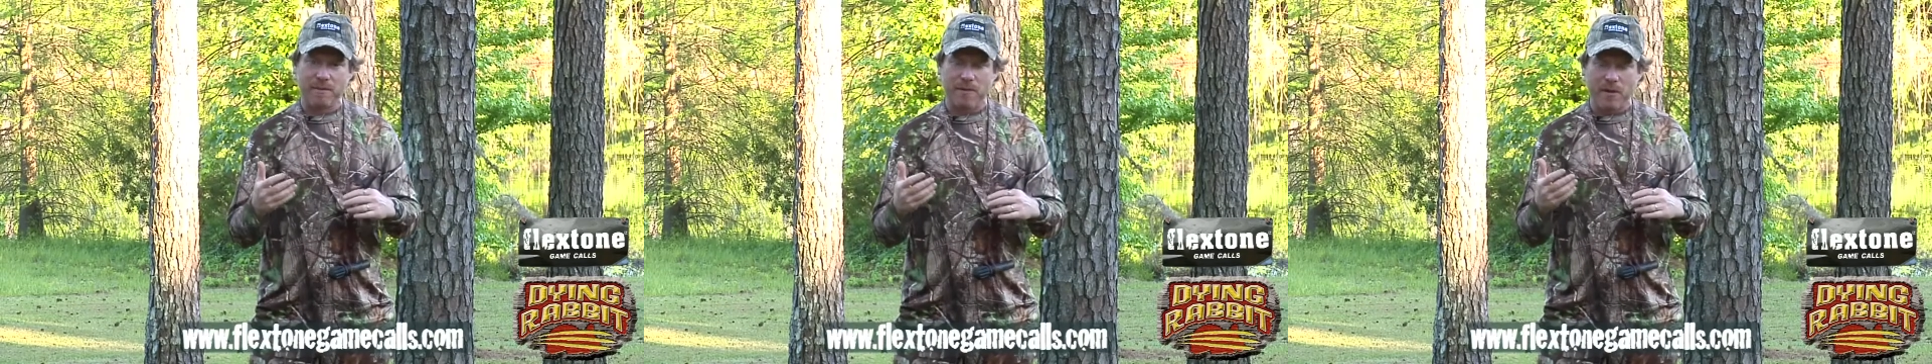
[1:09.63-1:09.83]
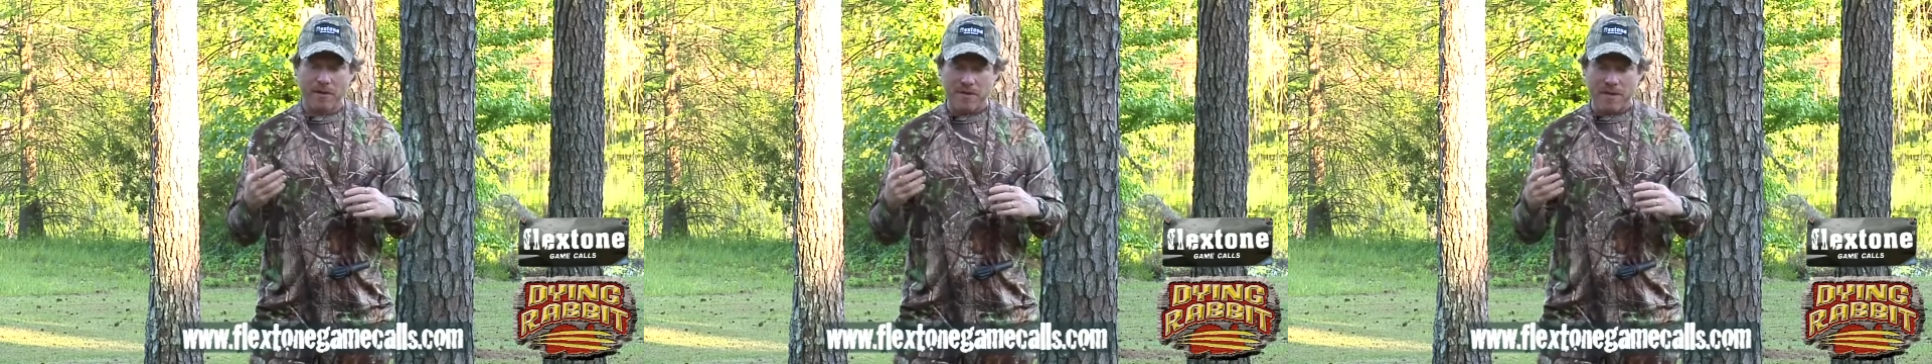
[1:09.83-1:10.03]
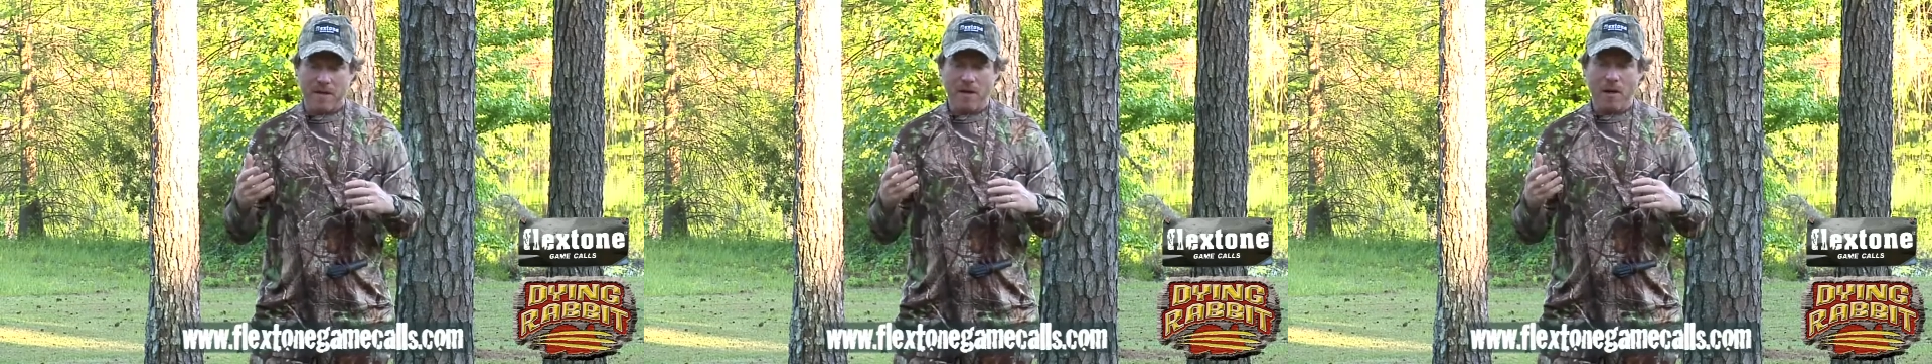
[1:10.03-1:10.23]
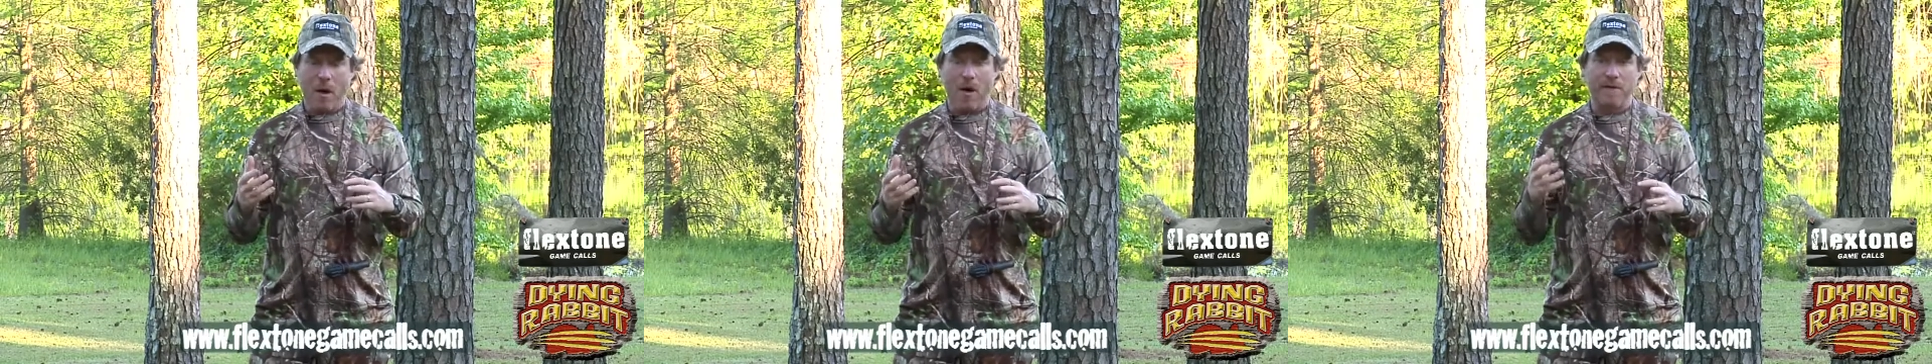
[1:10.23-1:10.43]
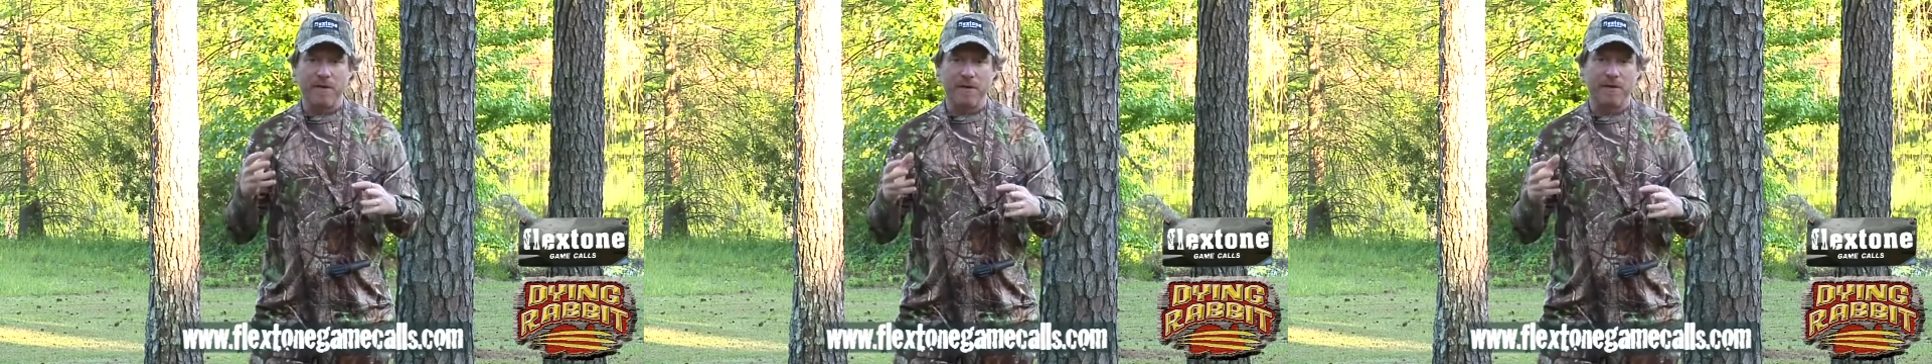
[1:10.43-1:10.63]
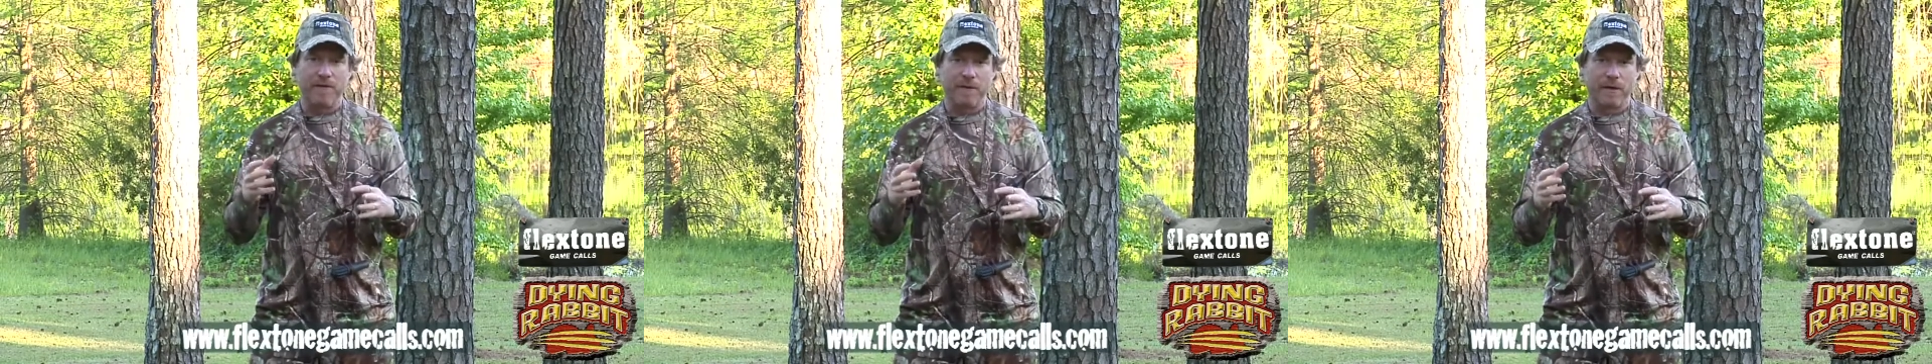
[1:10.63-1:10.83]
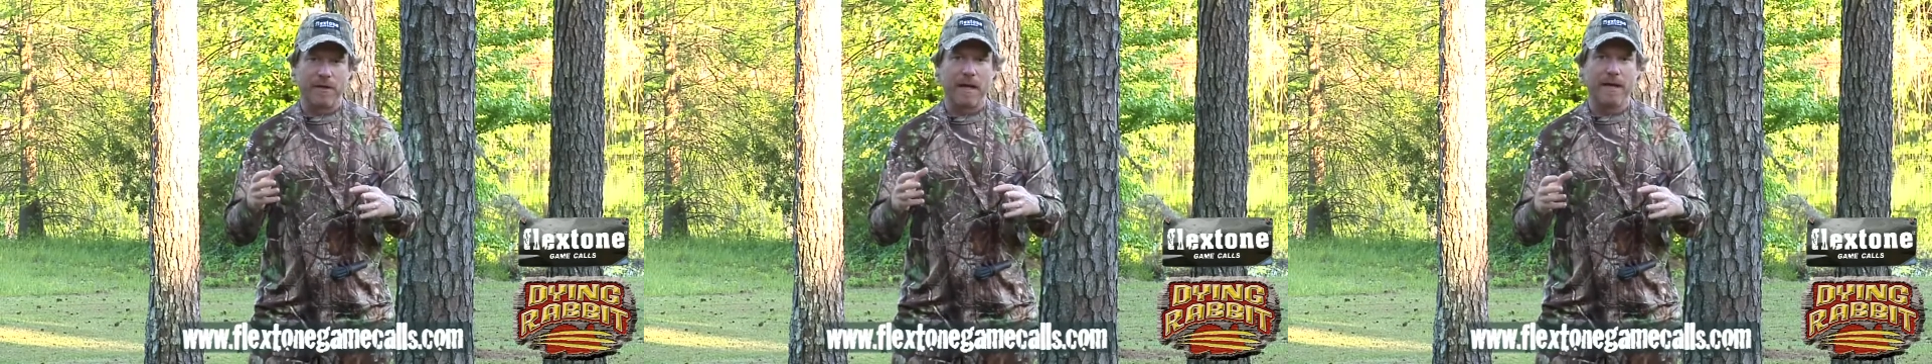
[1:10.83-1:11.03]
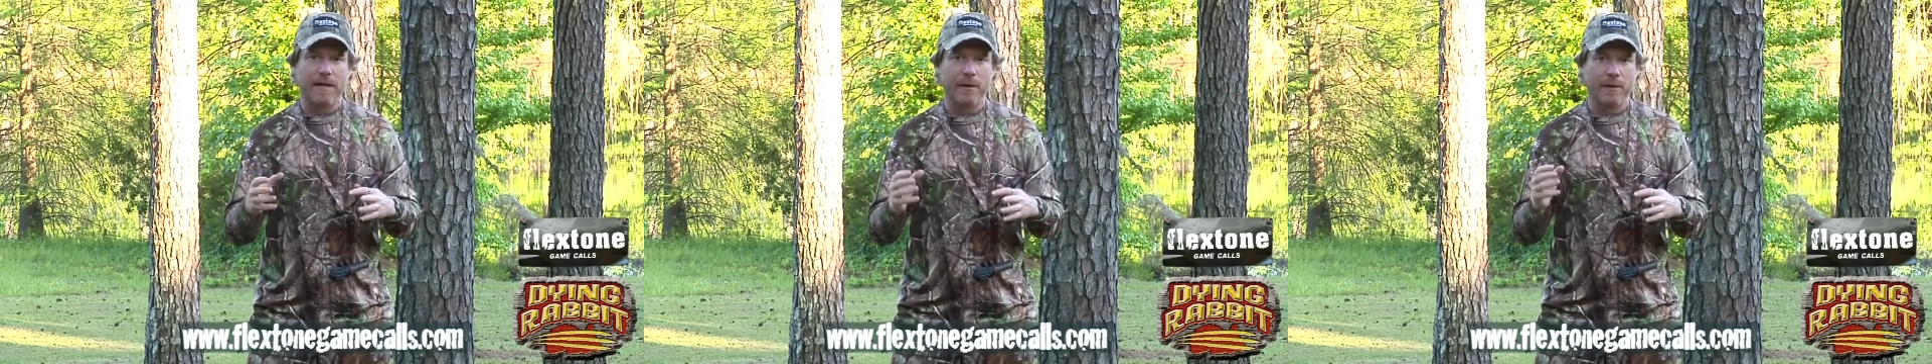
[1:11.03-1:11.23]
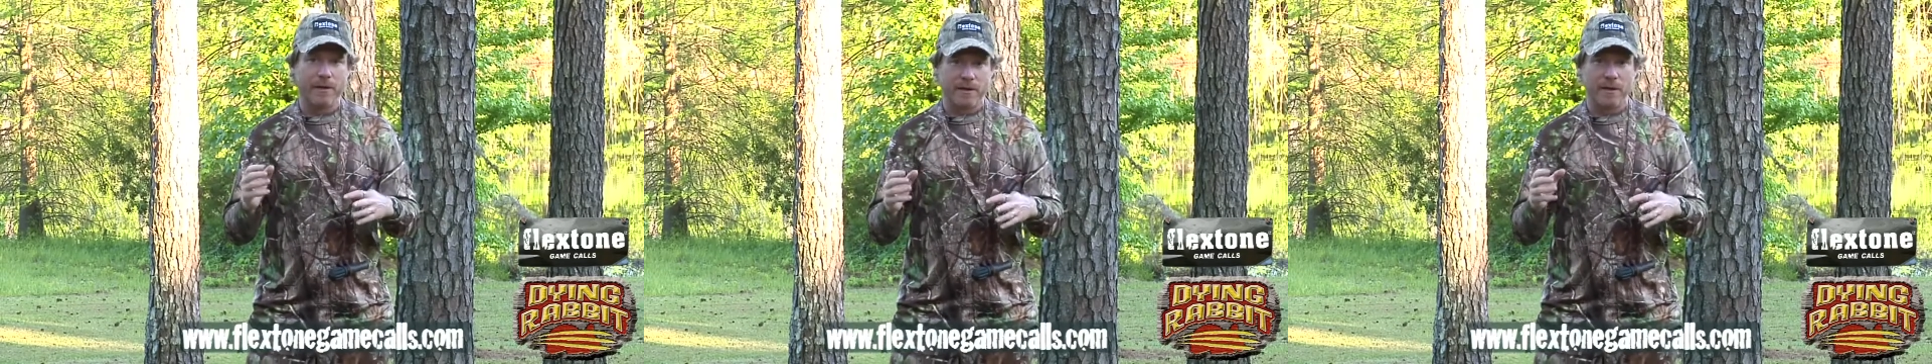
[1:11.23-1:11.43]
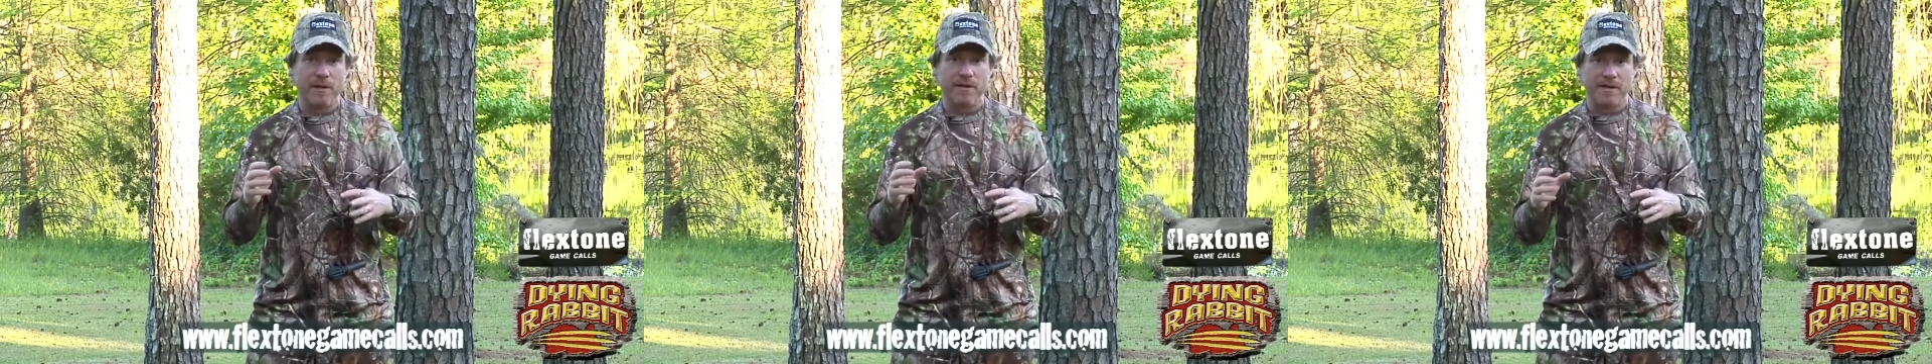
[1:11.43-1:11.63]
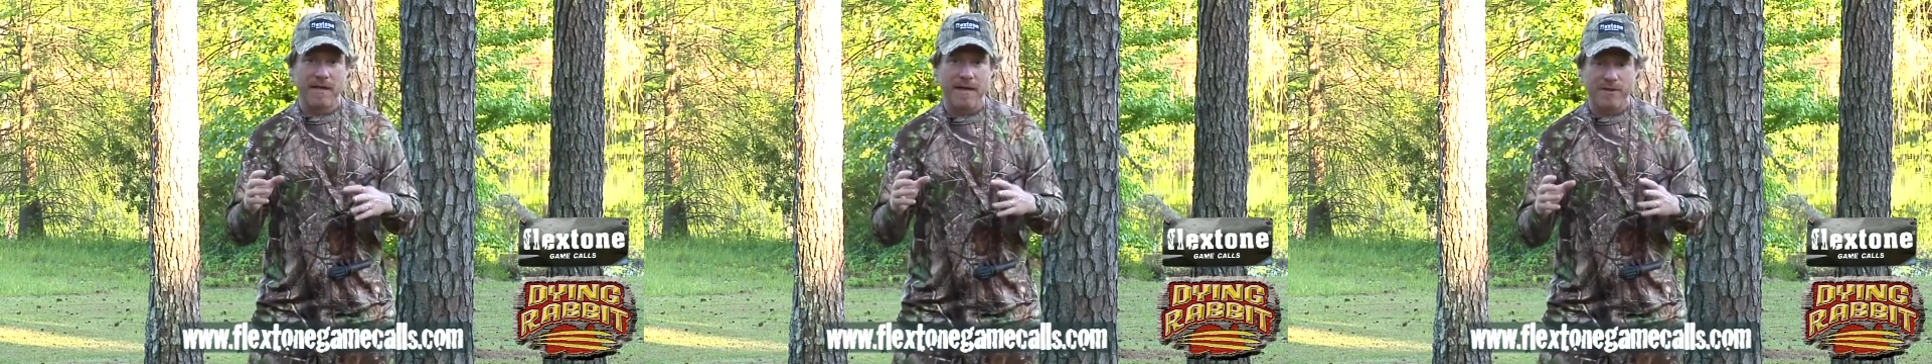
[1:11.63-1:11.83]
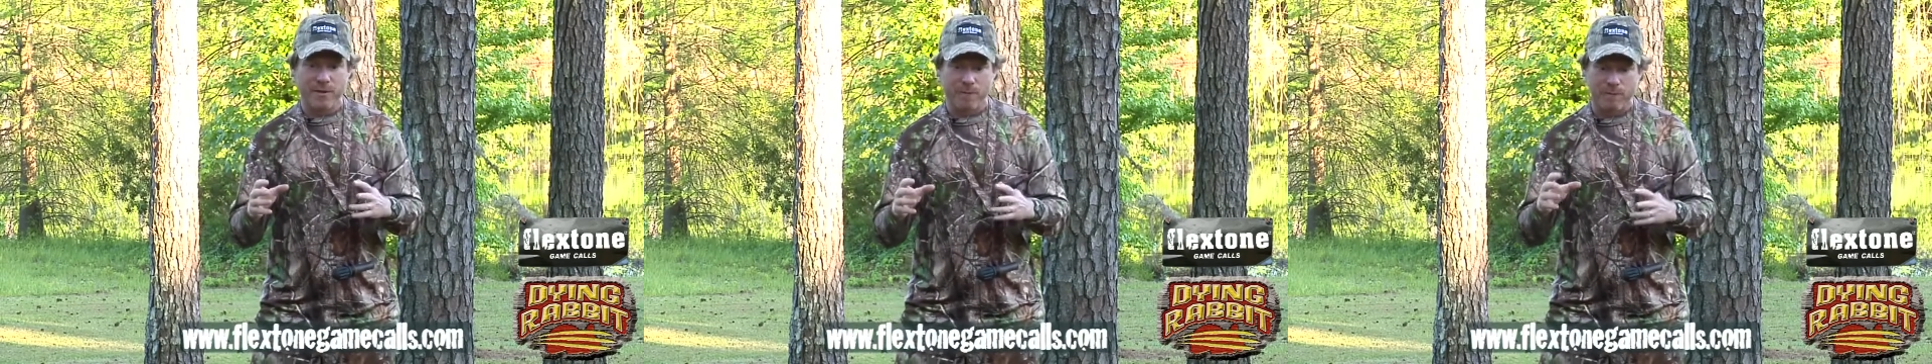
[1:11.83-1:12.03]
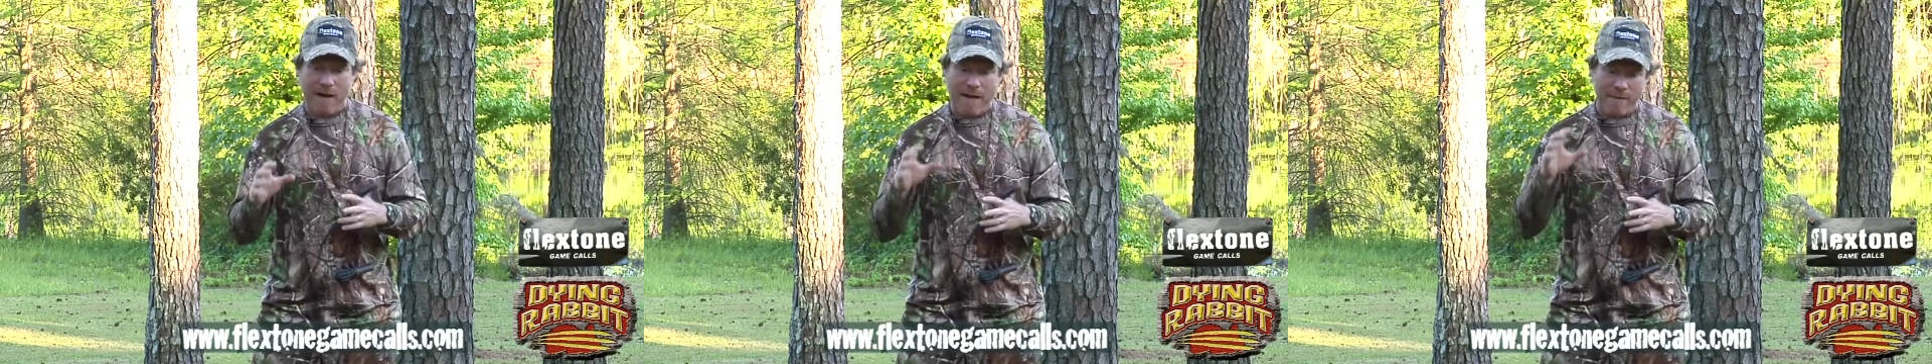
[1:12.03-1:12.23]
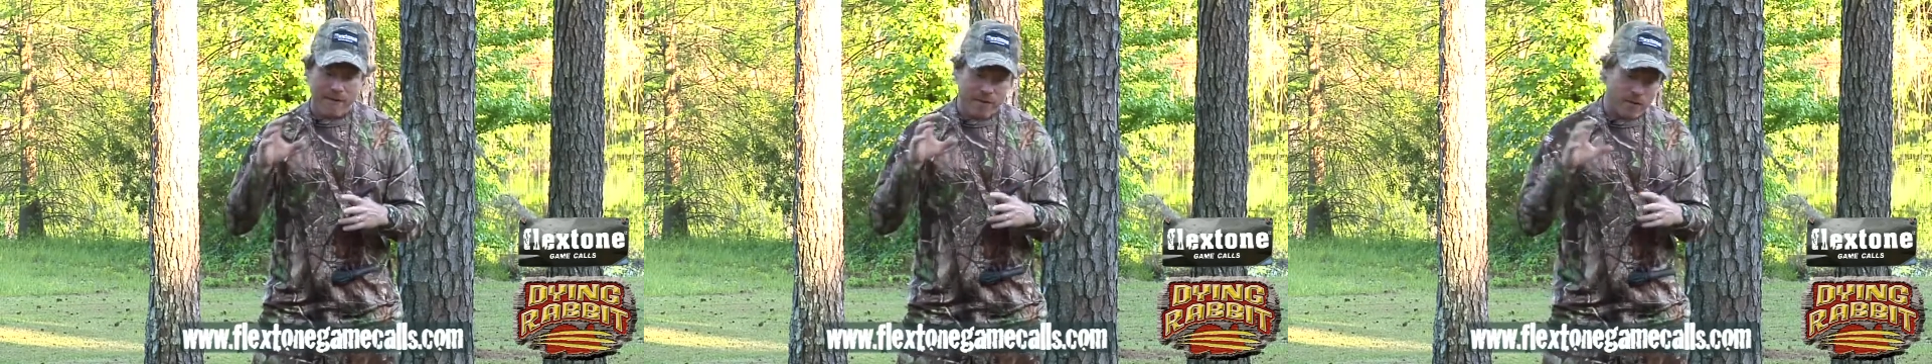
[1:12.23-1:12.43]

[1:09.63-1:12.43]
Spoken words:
because often if a coyote does catch a rabbit,